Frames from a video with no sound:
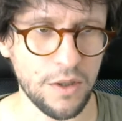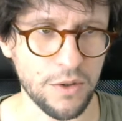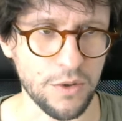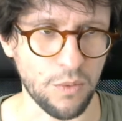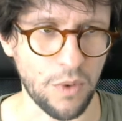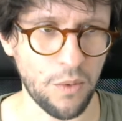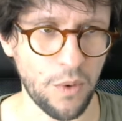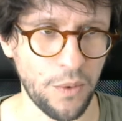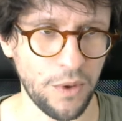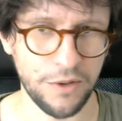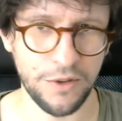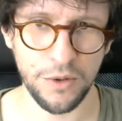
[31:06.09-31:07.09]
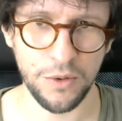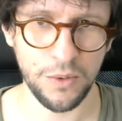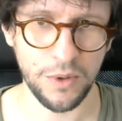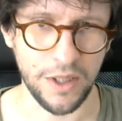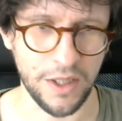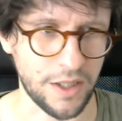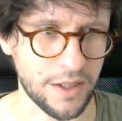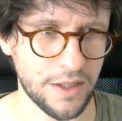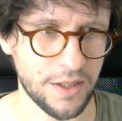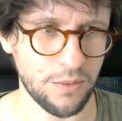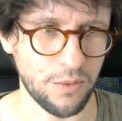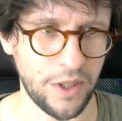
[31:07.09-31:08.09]
So what we will do
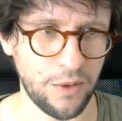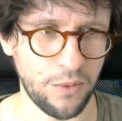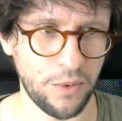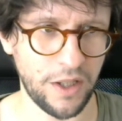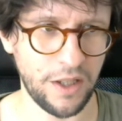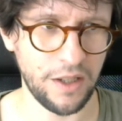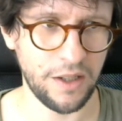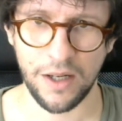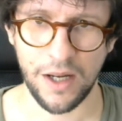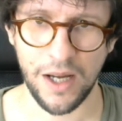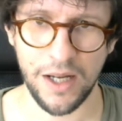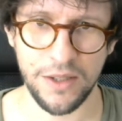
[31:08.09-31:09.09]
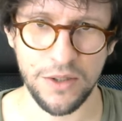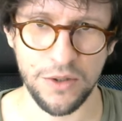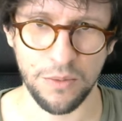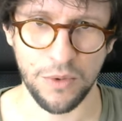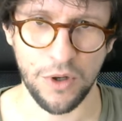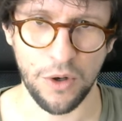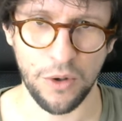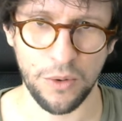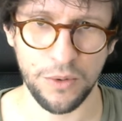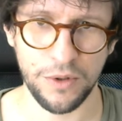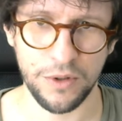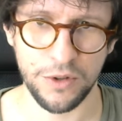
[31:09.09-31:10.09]
is we will add some
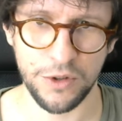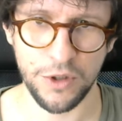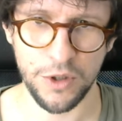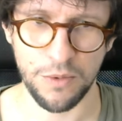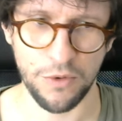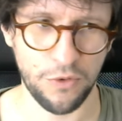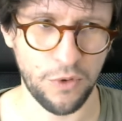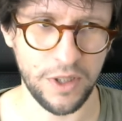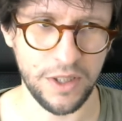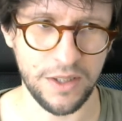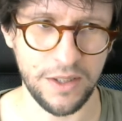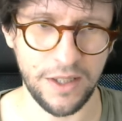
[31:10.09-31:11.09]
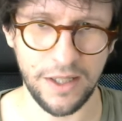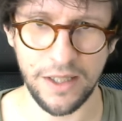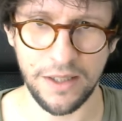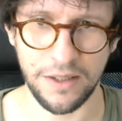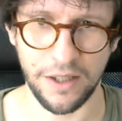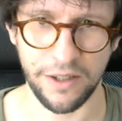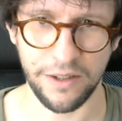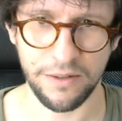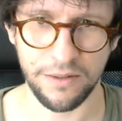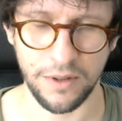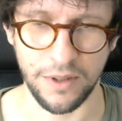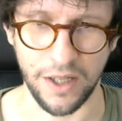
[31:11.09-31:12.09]
code just before this delete here
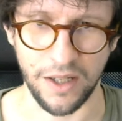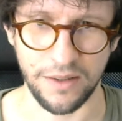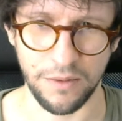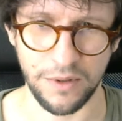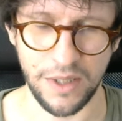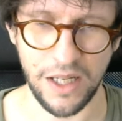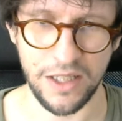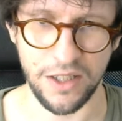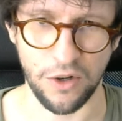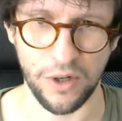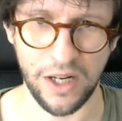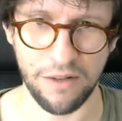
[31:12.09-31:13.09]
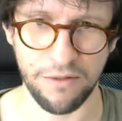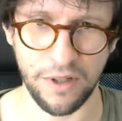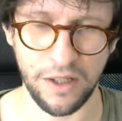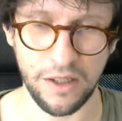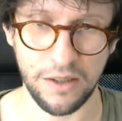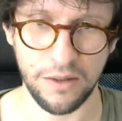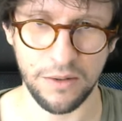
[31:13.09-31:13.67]
that takes our level